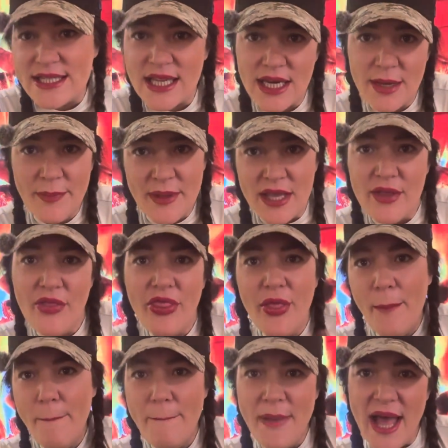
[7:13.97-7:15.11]
going to be the
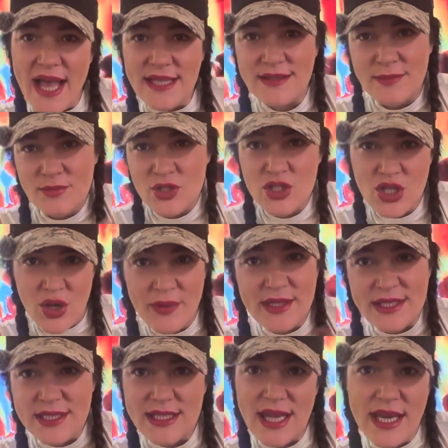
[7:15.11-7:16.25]
best. I'm so
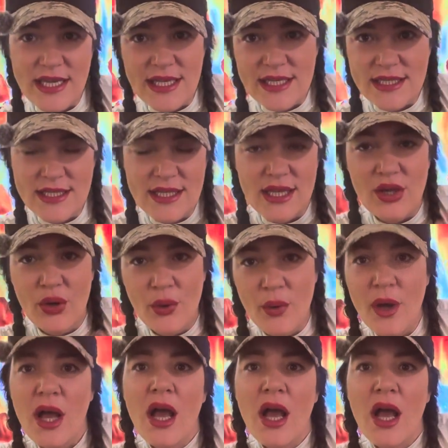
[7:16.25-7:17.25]
excited to